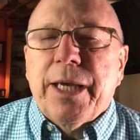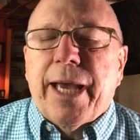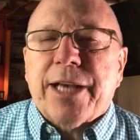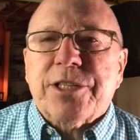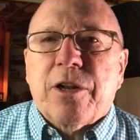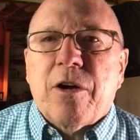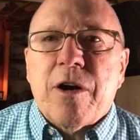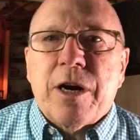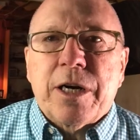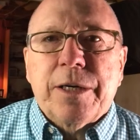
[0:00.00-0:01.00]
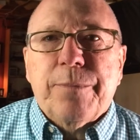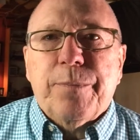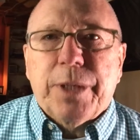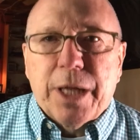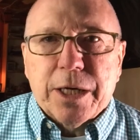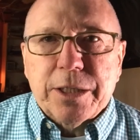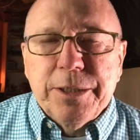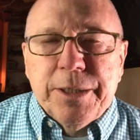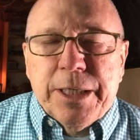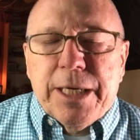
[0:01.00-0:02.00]
XLR plug
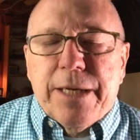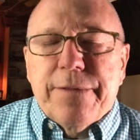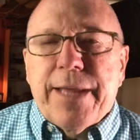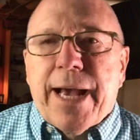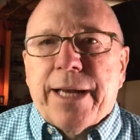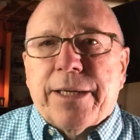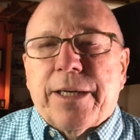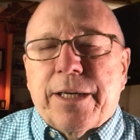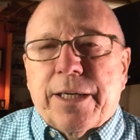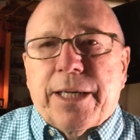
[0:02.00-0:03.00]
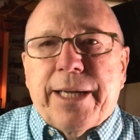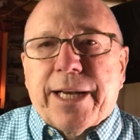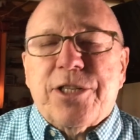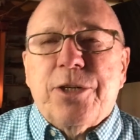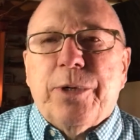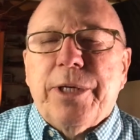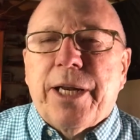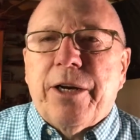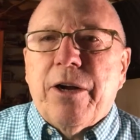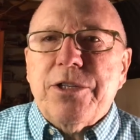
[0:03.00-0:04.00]
that connects to it,
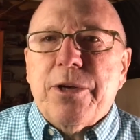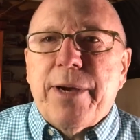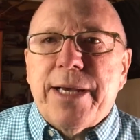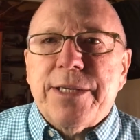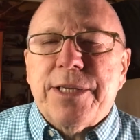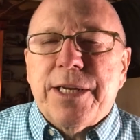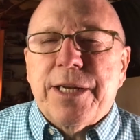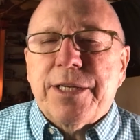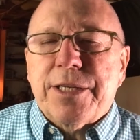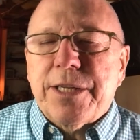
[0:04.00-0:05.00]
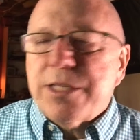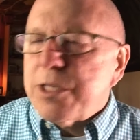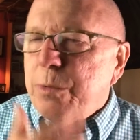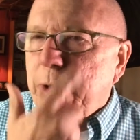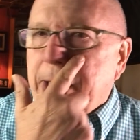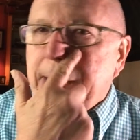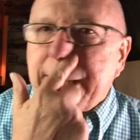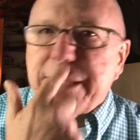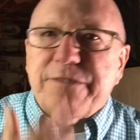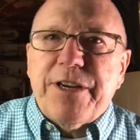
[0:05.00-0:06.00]
and it also has, and this is really a
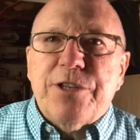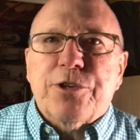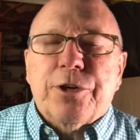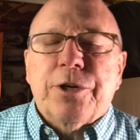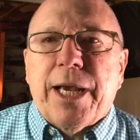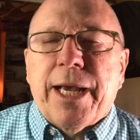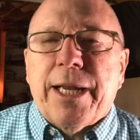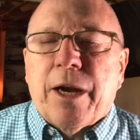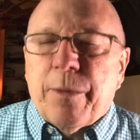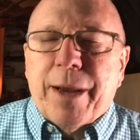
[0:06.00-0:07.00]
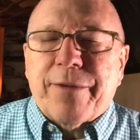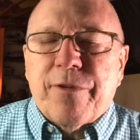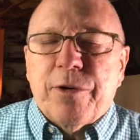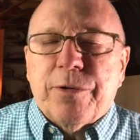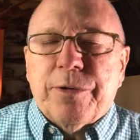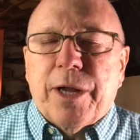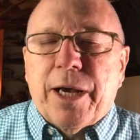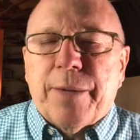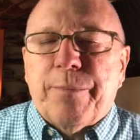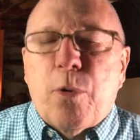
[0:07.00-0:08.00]
nice feature, a microphone
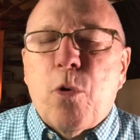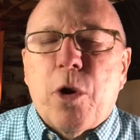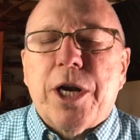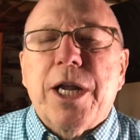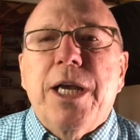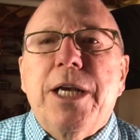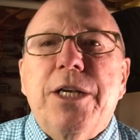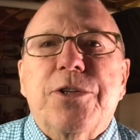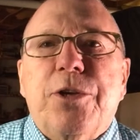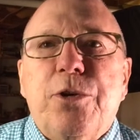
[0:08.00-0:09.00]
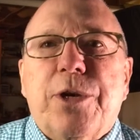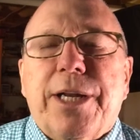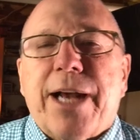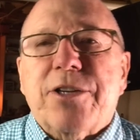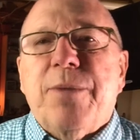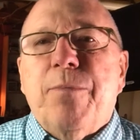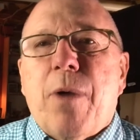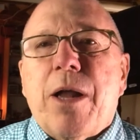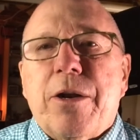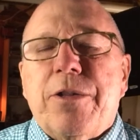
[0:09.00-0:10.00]
port, so you can actually
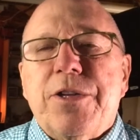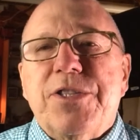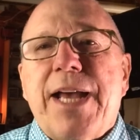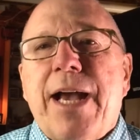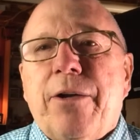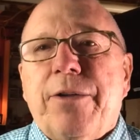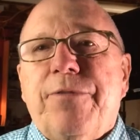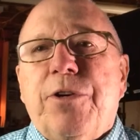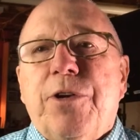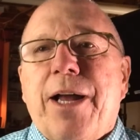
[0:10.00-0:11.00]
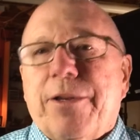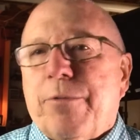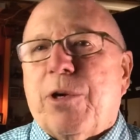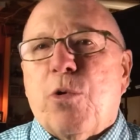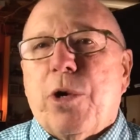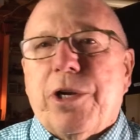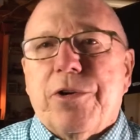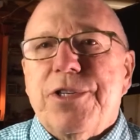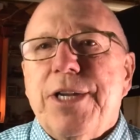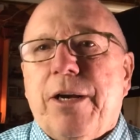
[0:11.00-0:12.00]
monitor the sound if you're not recording
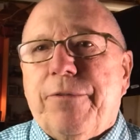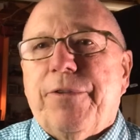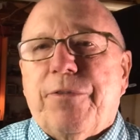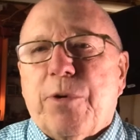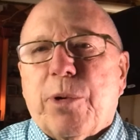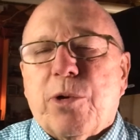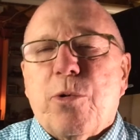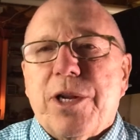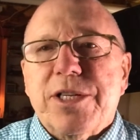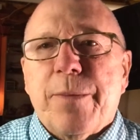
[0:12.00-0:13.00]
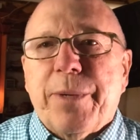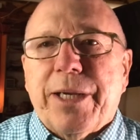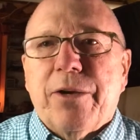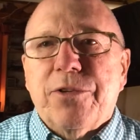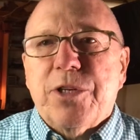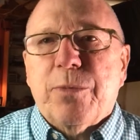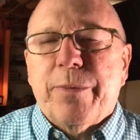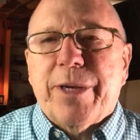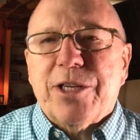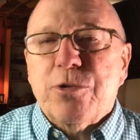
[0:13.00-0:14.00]
yourself. If you're recording something else and you want
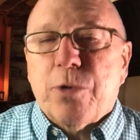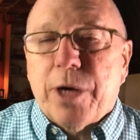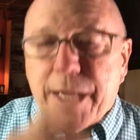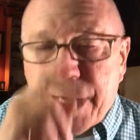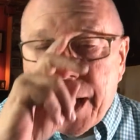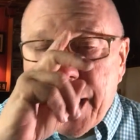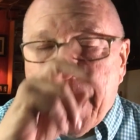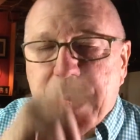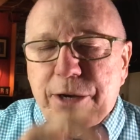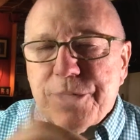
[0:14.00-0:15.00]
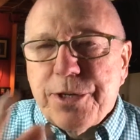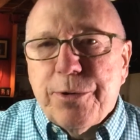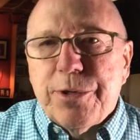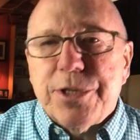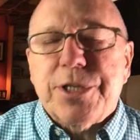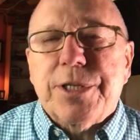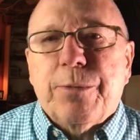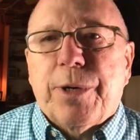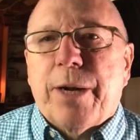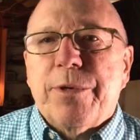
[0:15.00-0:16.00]
to make sure. I used to do this
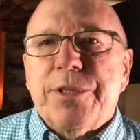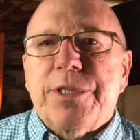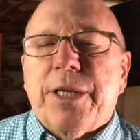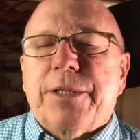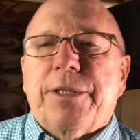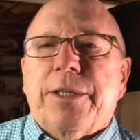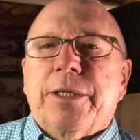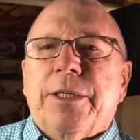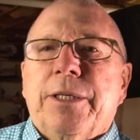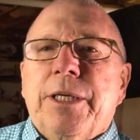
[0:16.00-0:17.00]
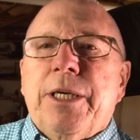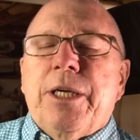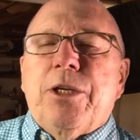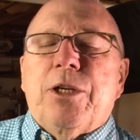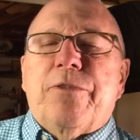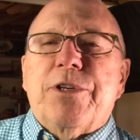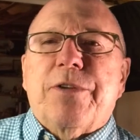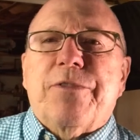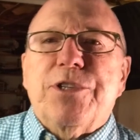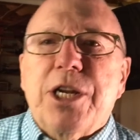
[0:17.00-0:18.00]
when I was at the University
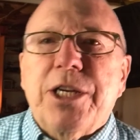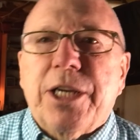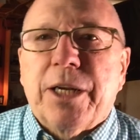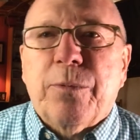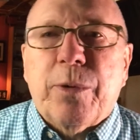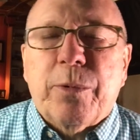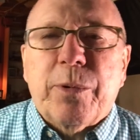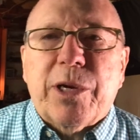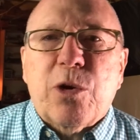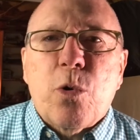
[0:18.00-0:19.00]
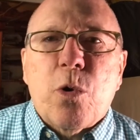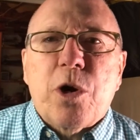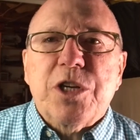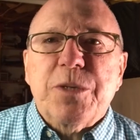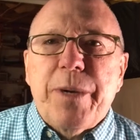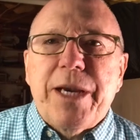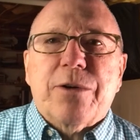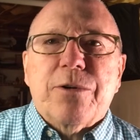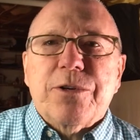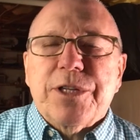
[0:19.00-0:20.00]
of Virginia, and we would record
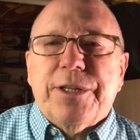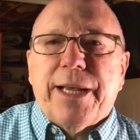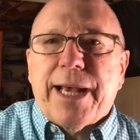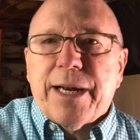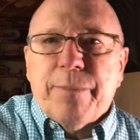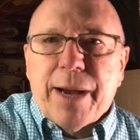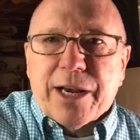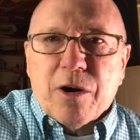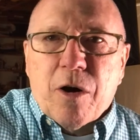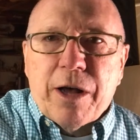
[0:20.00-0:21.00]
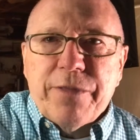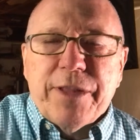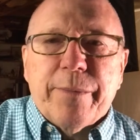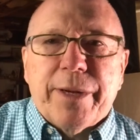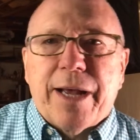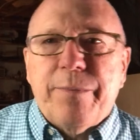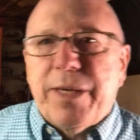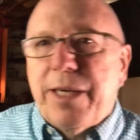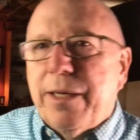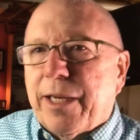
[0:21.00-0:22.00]
speakers, and they had a mic on them, and I'd
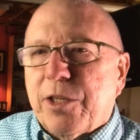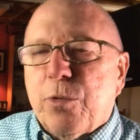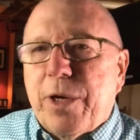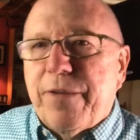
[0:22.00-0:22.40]
be like 20